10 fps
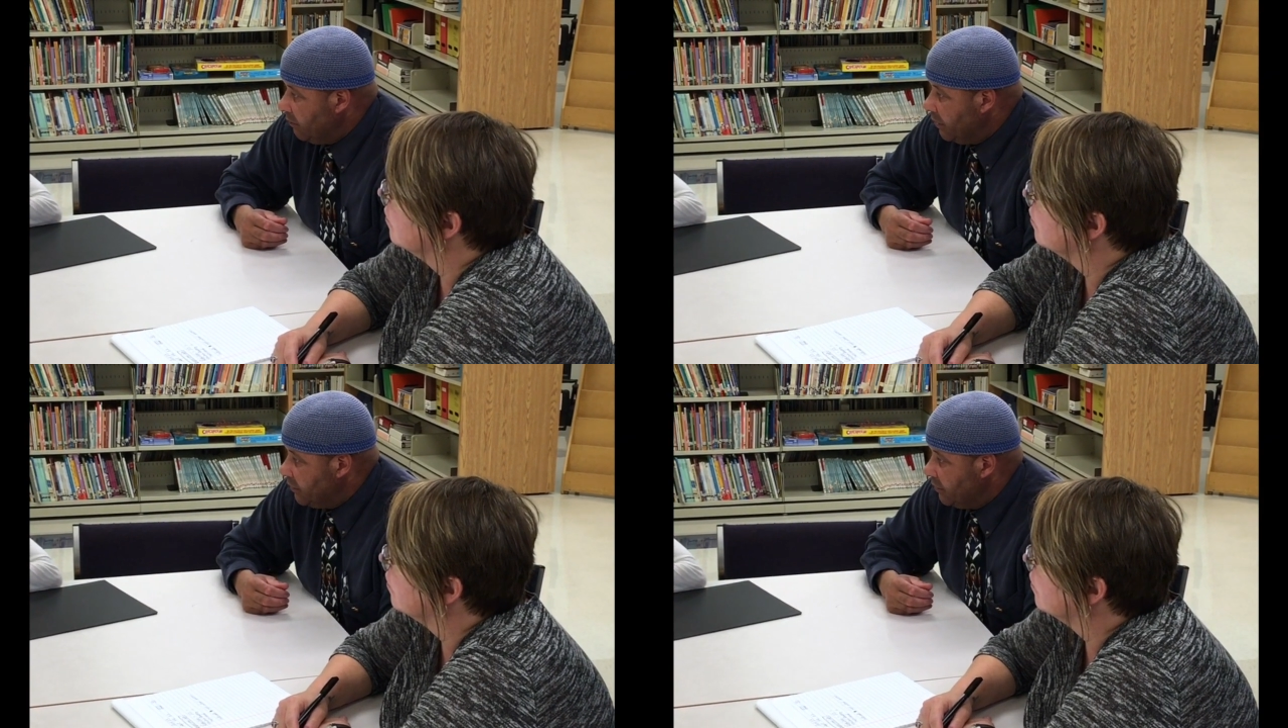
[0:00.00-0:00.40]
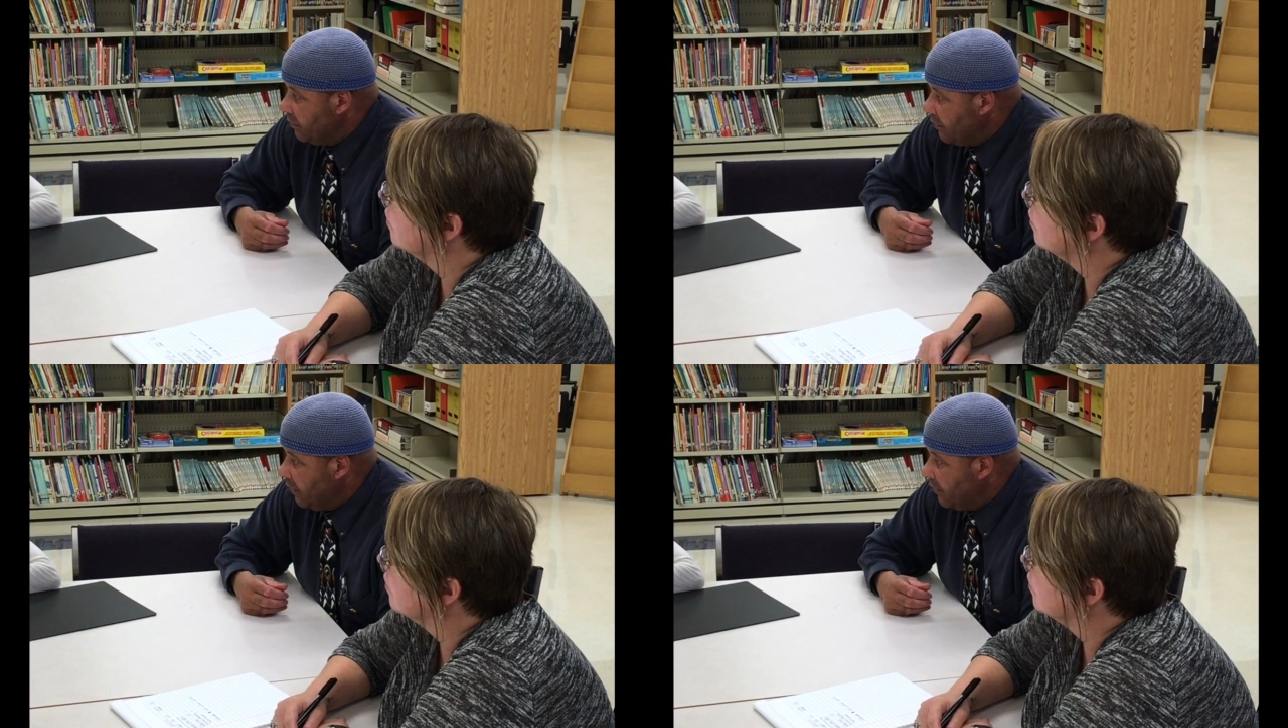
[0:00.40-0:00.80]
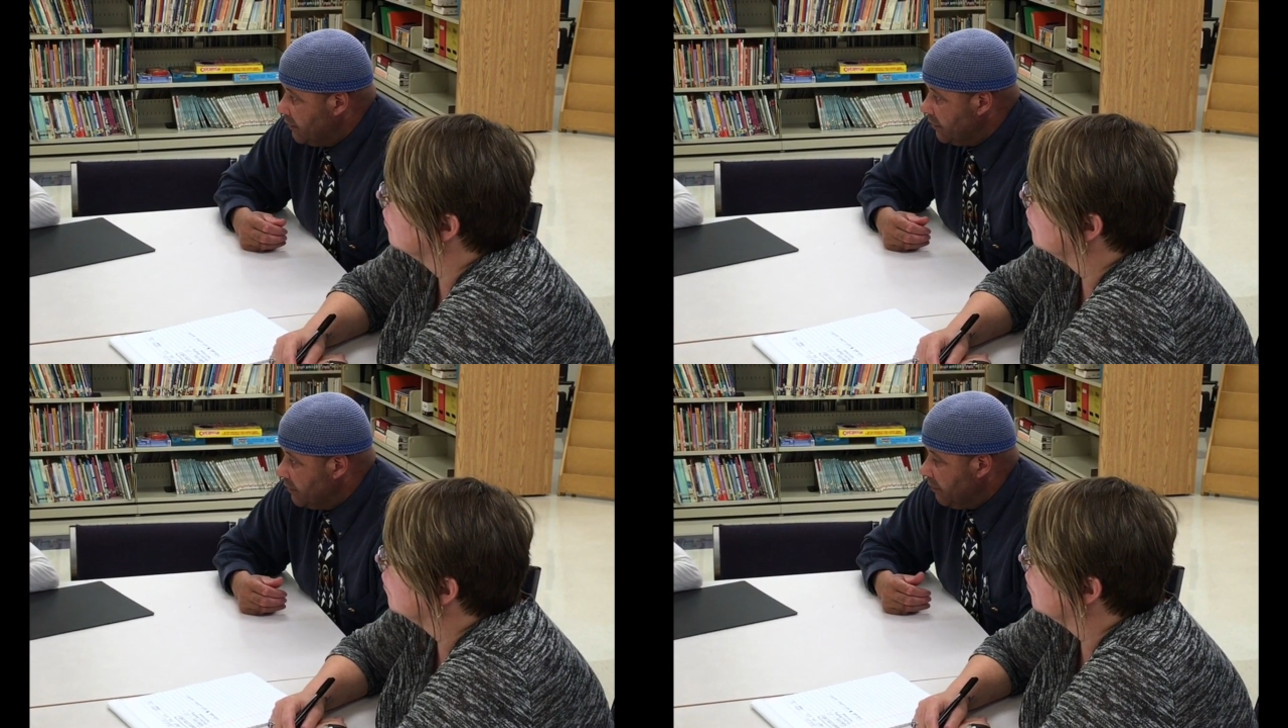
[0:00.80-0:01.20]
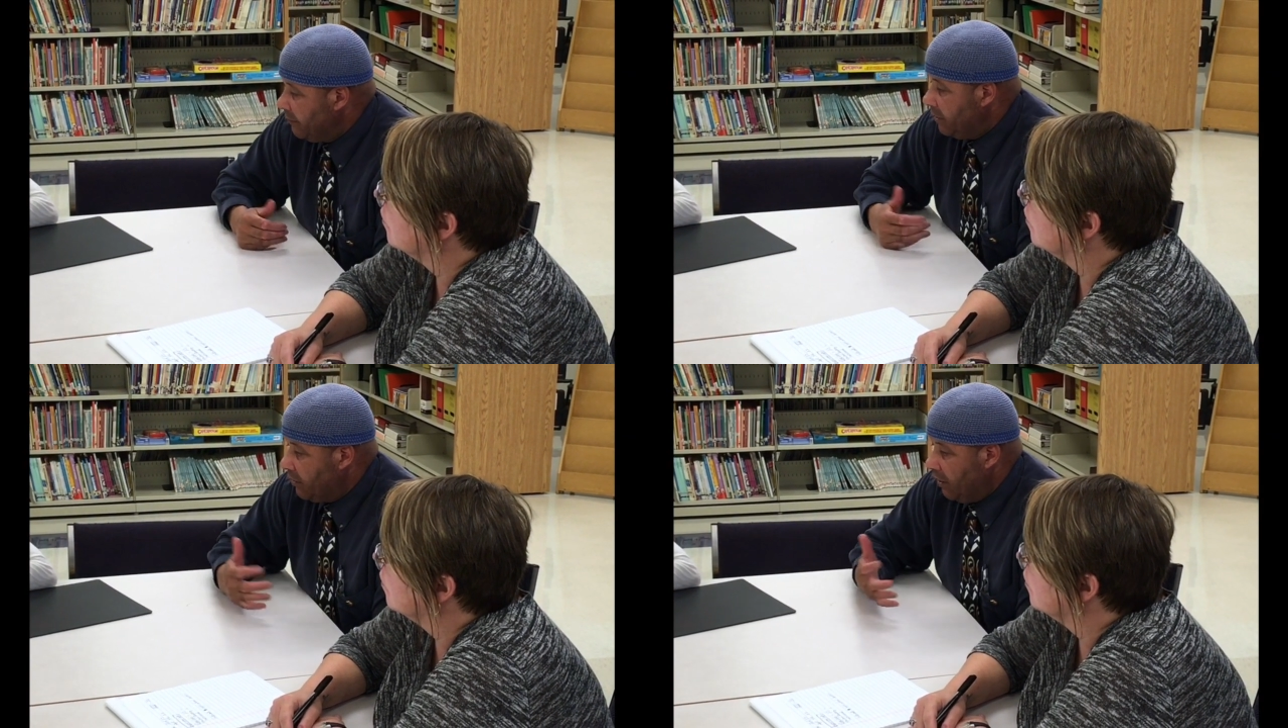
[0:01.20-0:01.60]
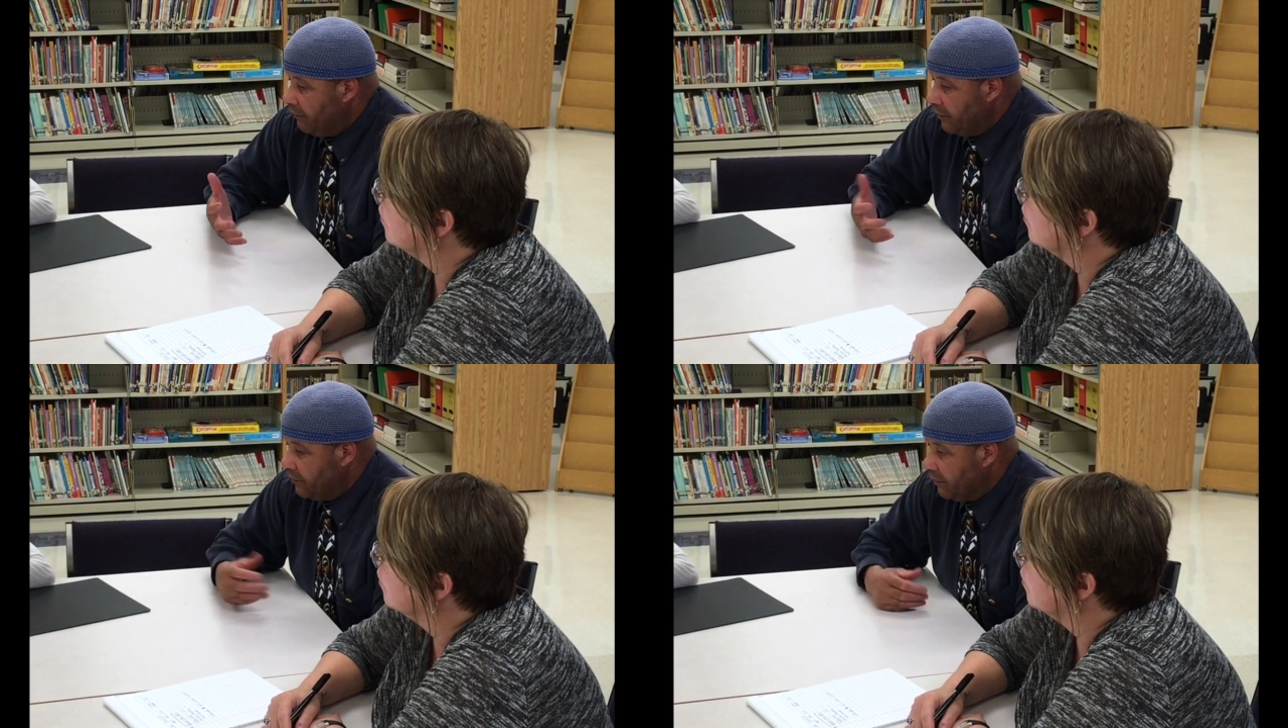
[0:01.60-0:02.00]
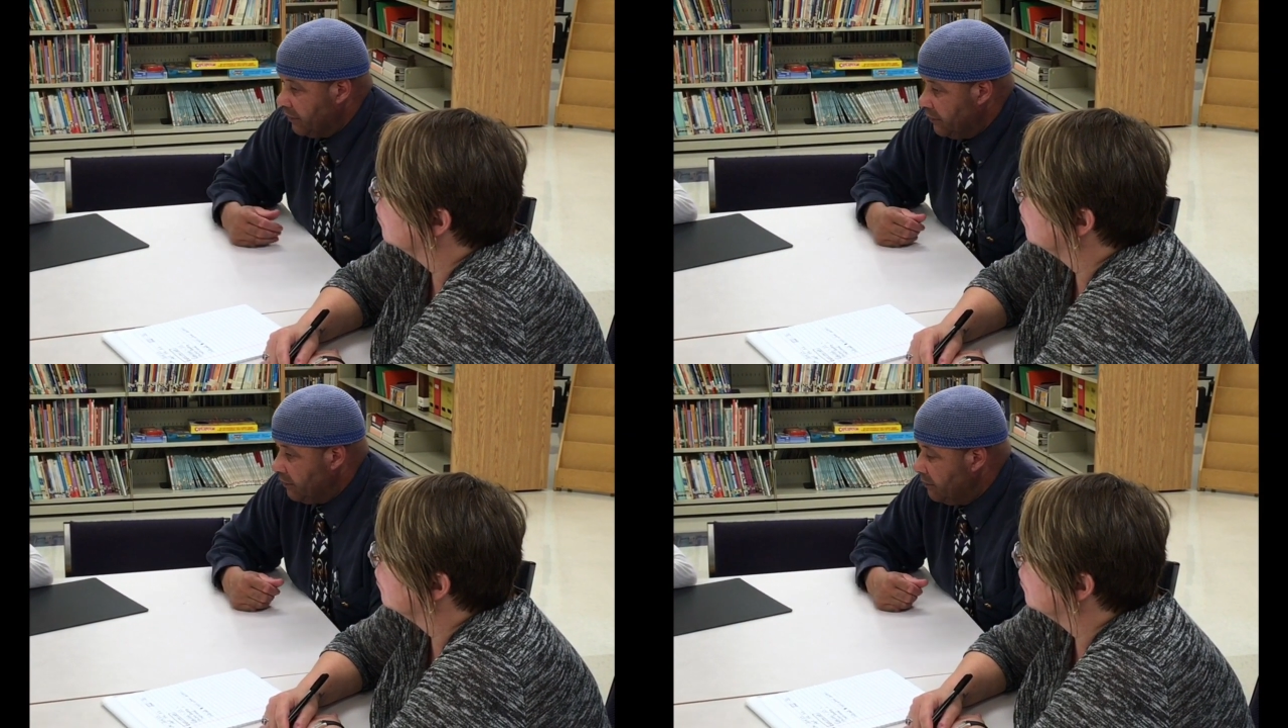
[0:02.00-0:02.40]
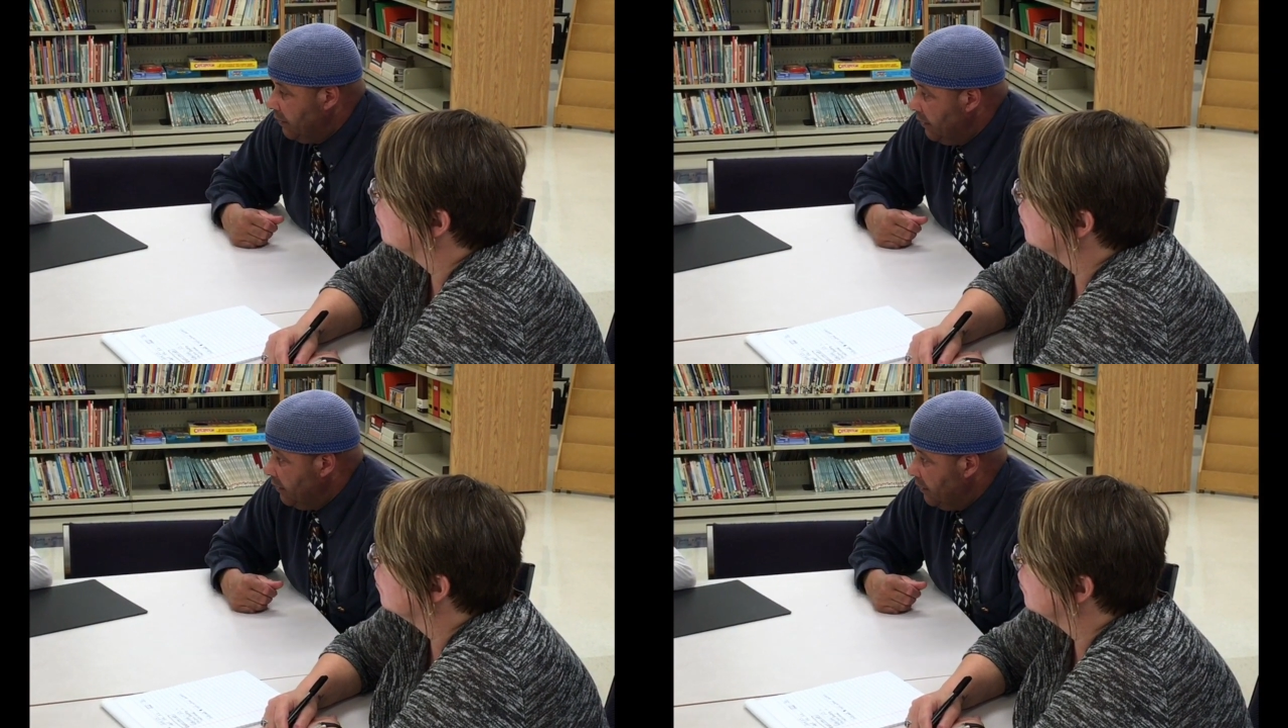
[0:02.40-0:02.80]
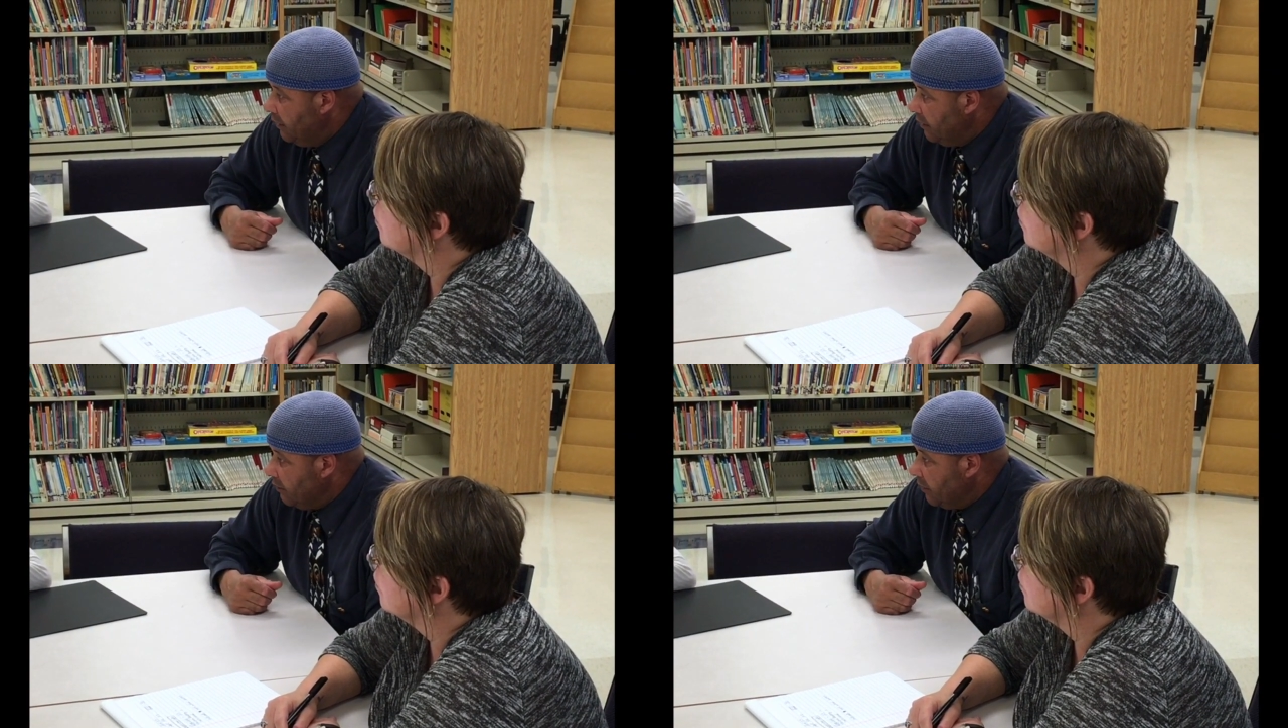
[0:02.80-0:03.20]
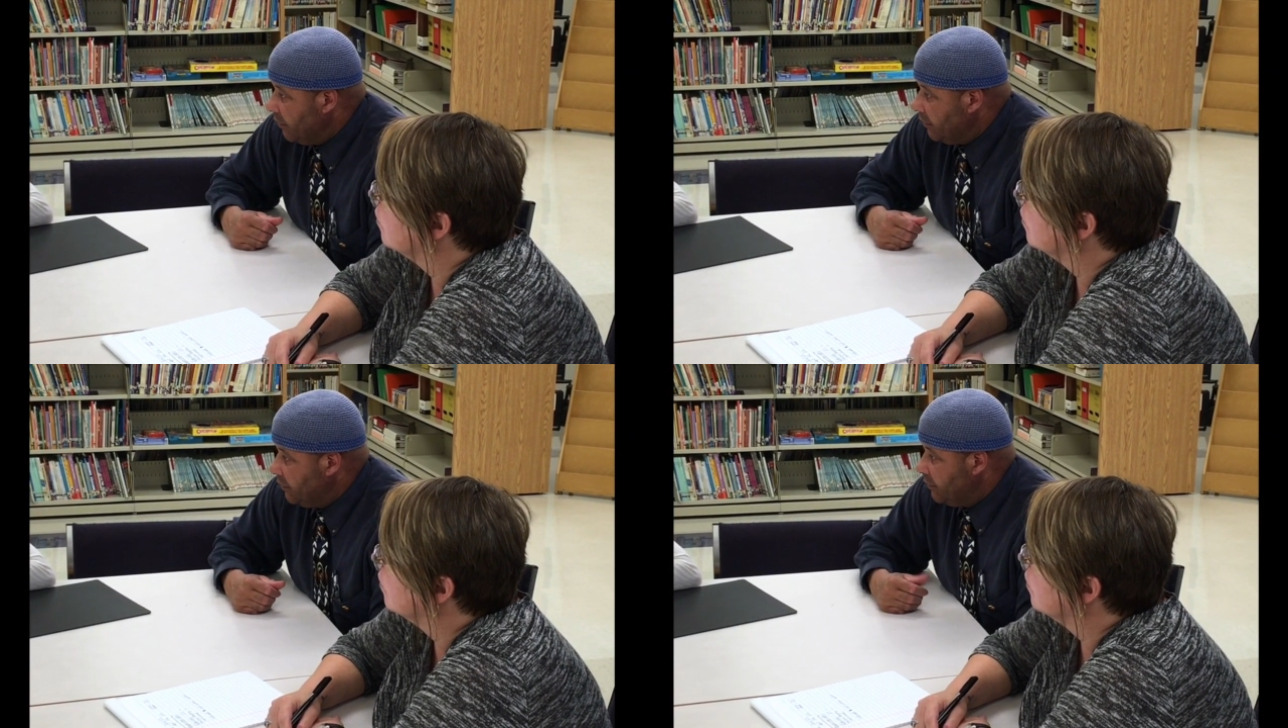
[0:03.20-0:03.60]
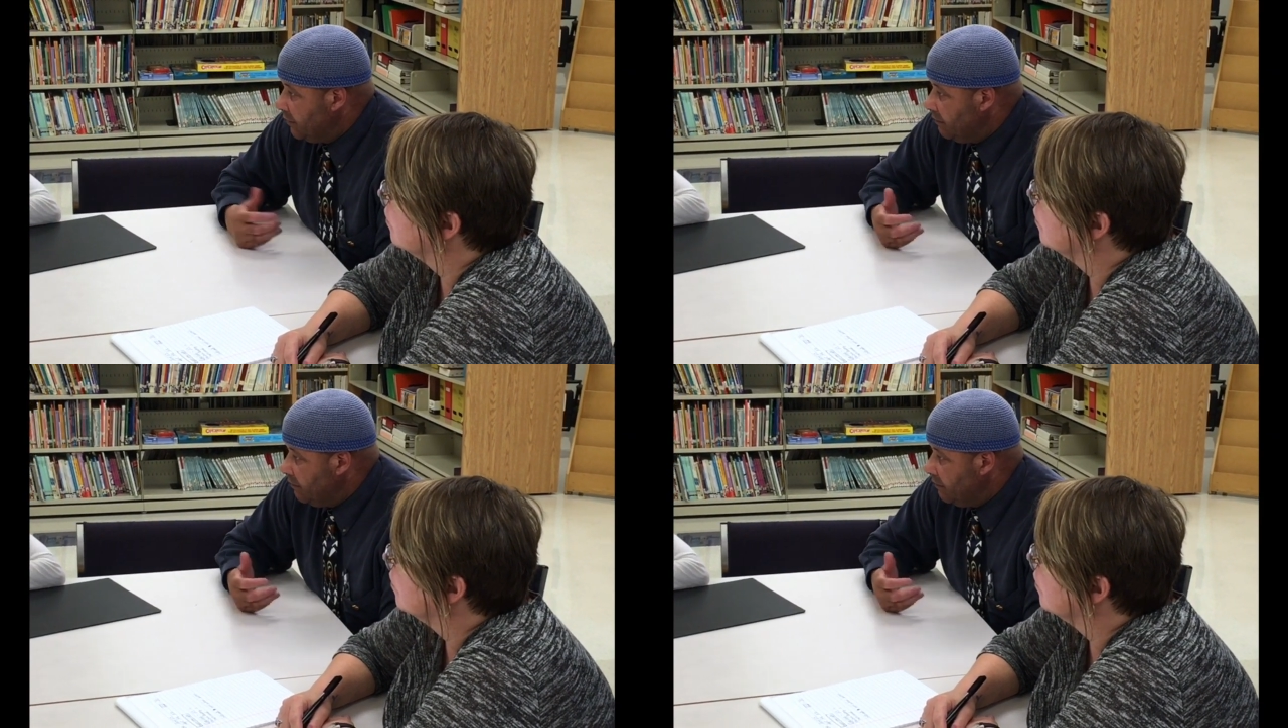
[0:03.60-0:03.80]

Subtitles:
in what he's doing in class, because it might be a confidence thing too, where he's.